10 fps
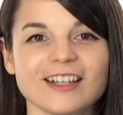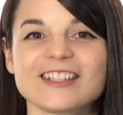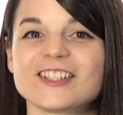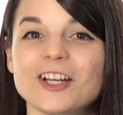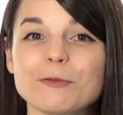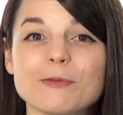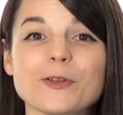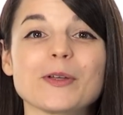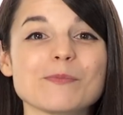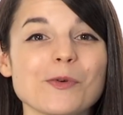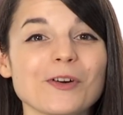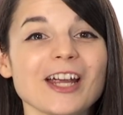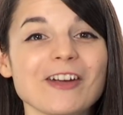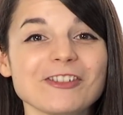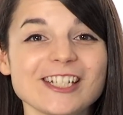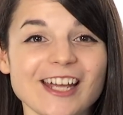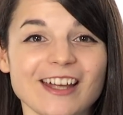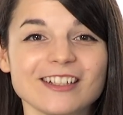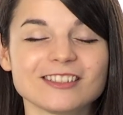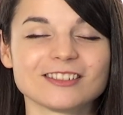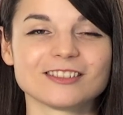And start reviewing more every day.